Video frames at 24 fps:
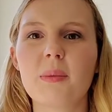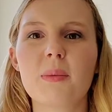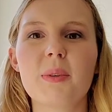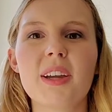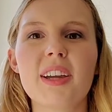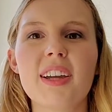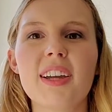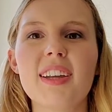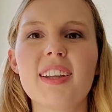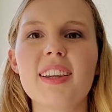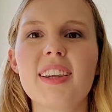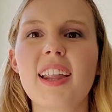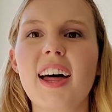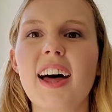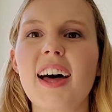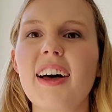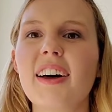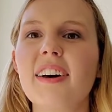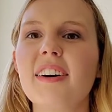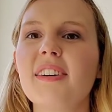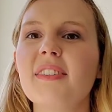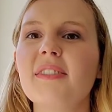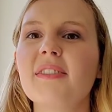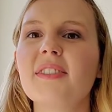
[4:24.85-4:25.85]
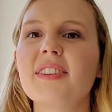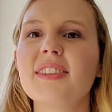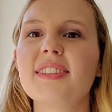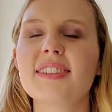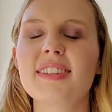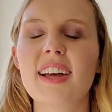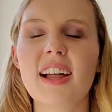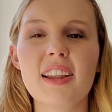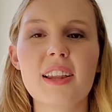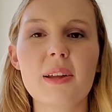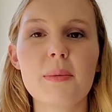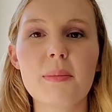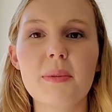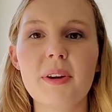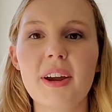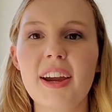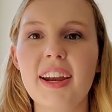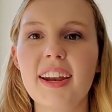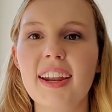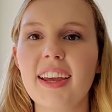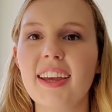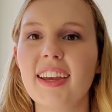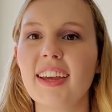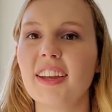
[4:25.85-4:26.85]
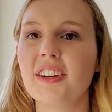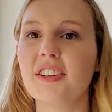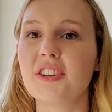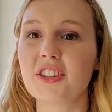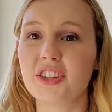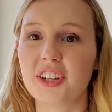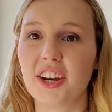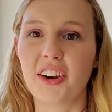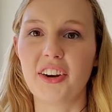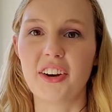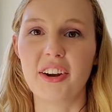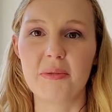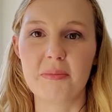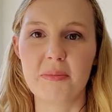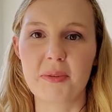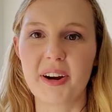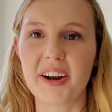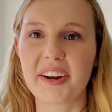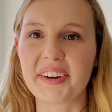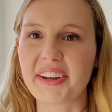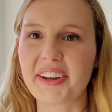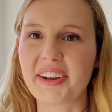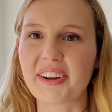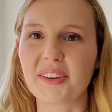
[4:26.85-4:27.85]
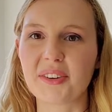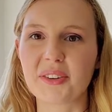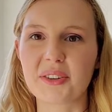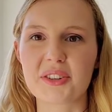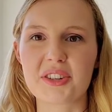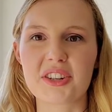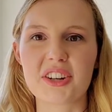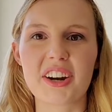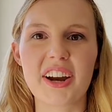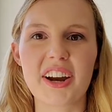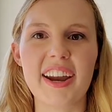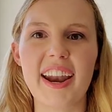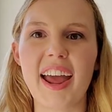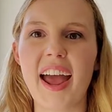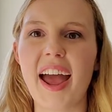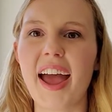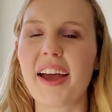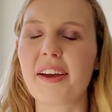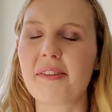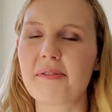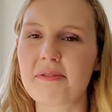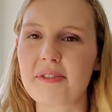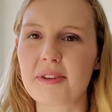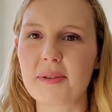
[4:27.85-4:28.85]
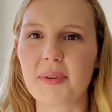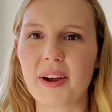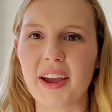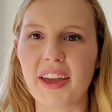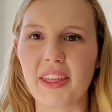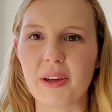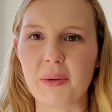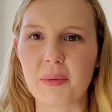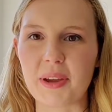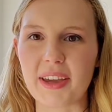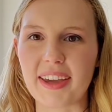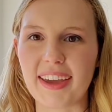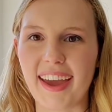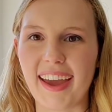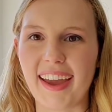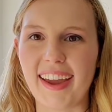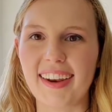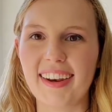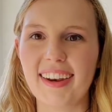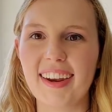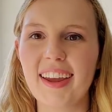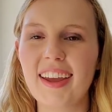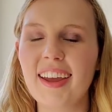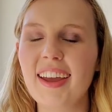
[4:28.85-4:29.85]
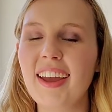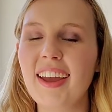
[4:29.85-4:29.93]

We love celebrating and sharing Moroccan culture in every way that we can.